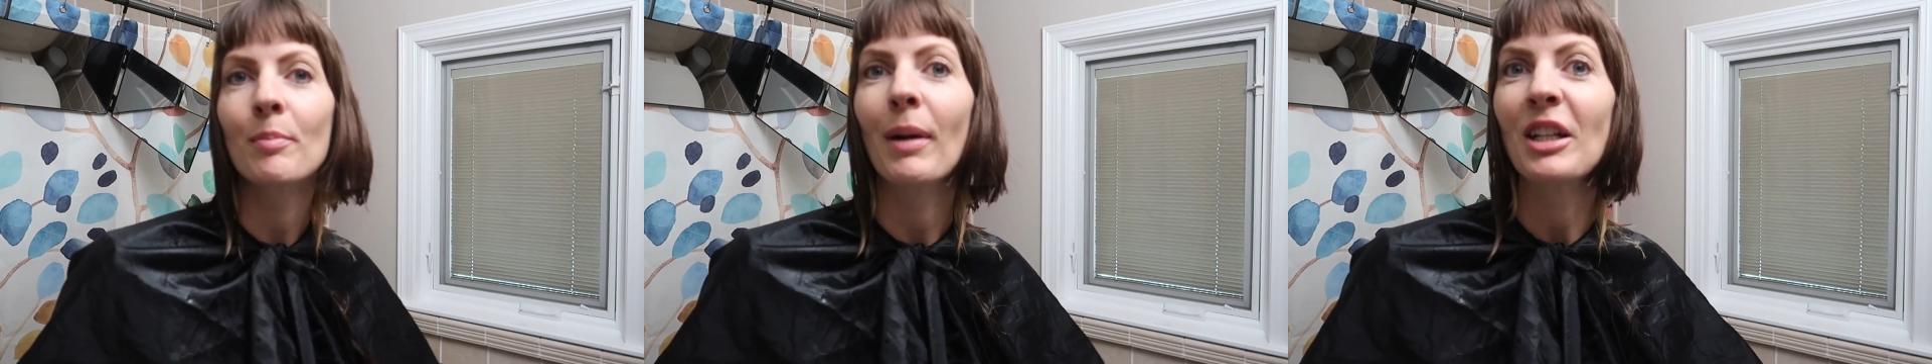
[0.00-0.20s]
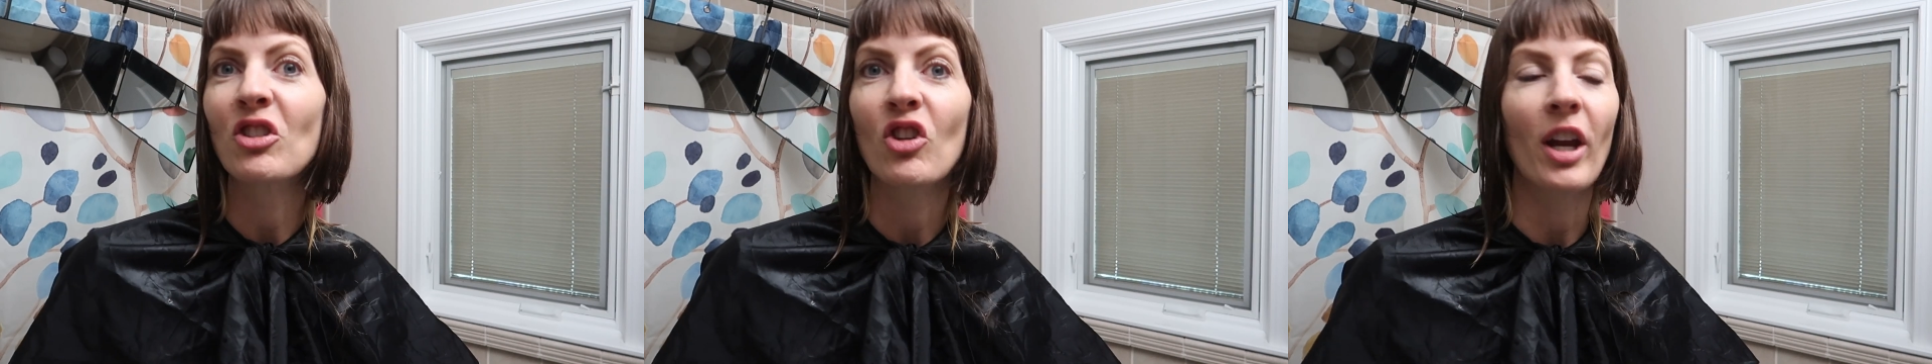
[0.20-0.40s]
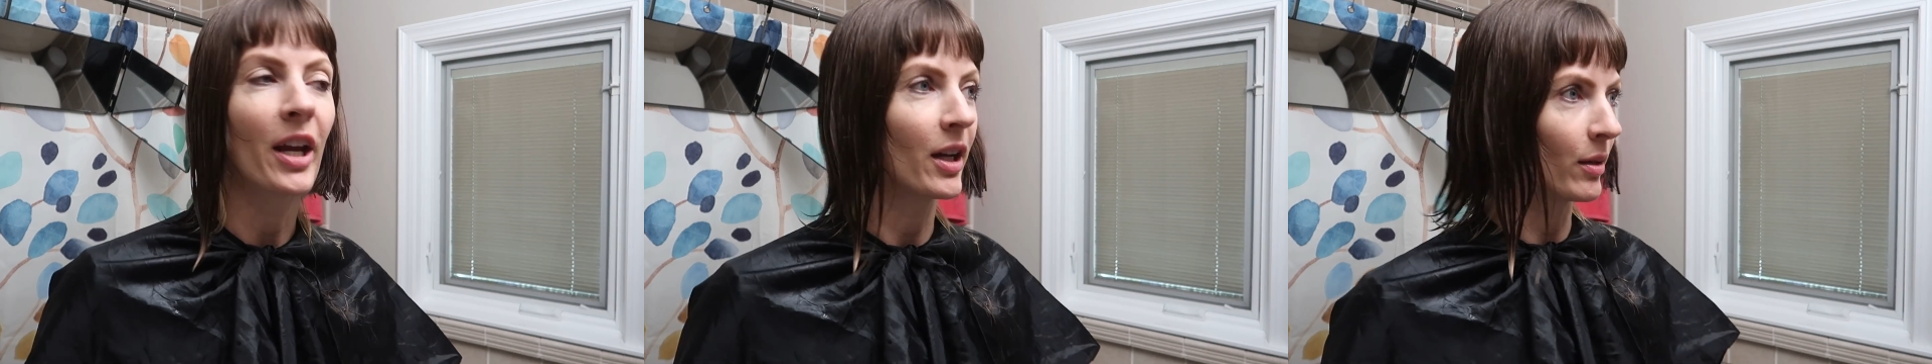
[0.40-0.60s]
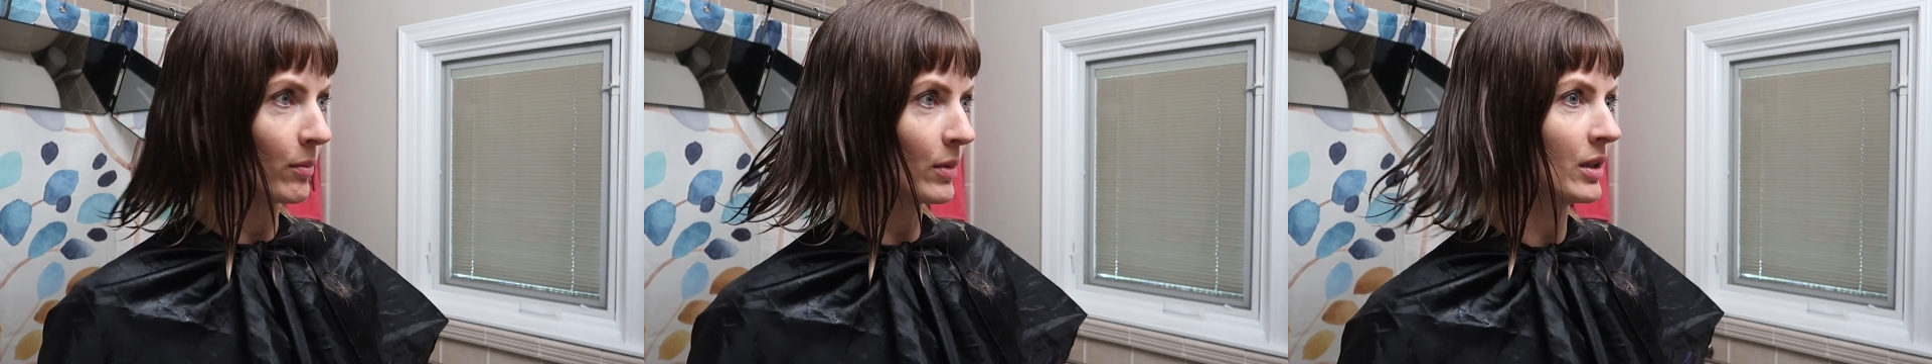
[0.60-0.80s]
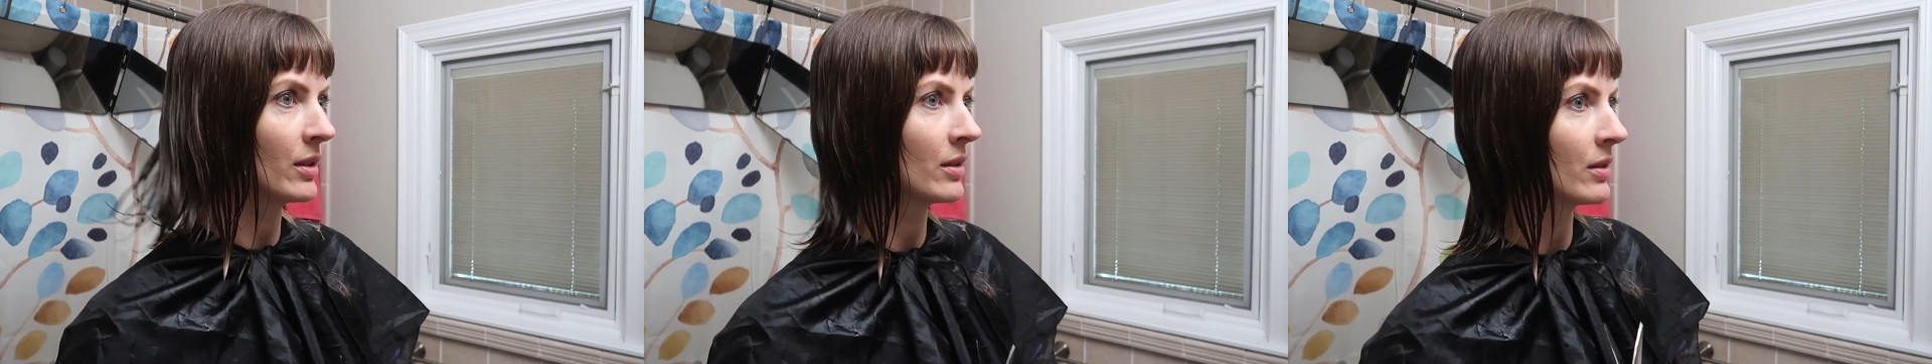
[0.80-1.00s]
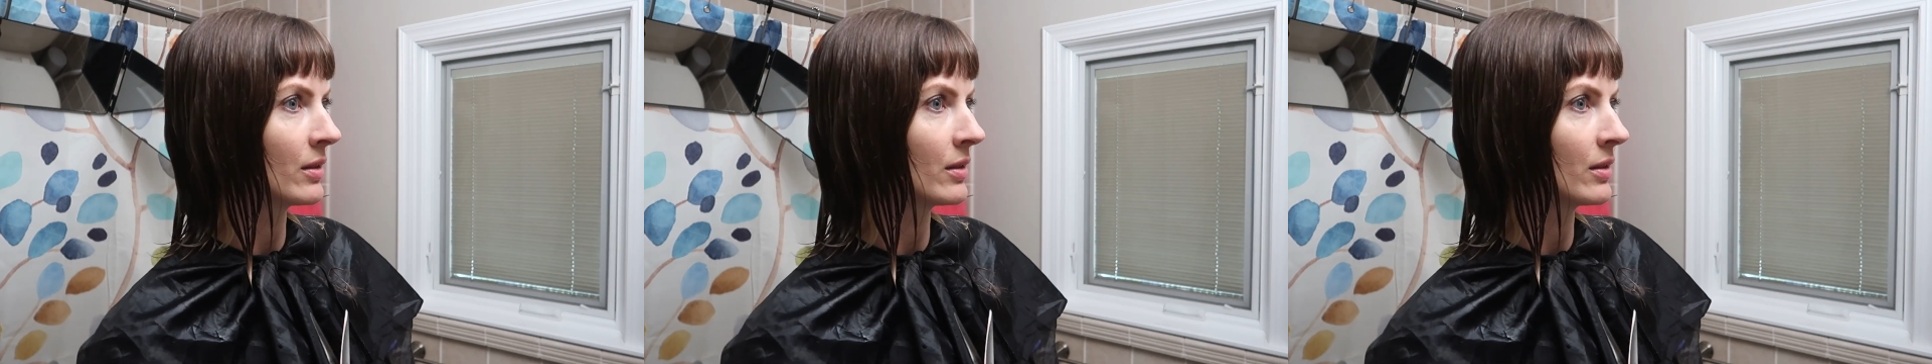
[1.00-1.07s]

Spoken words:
my jam.